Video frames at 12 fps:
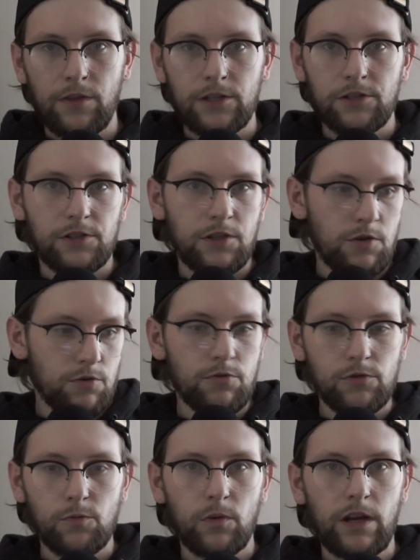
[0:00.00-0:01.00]
They just
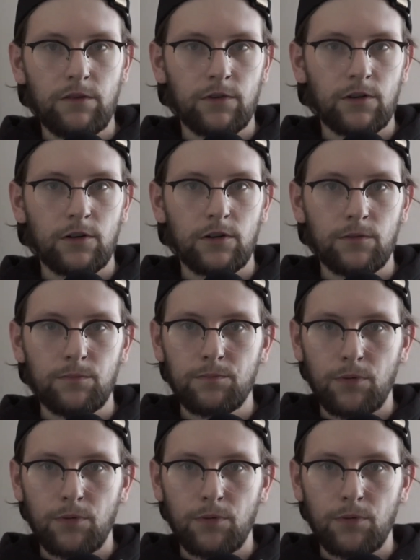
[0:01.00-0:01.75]
use whatever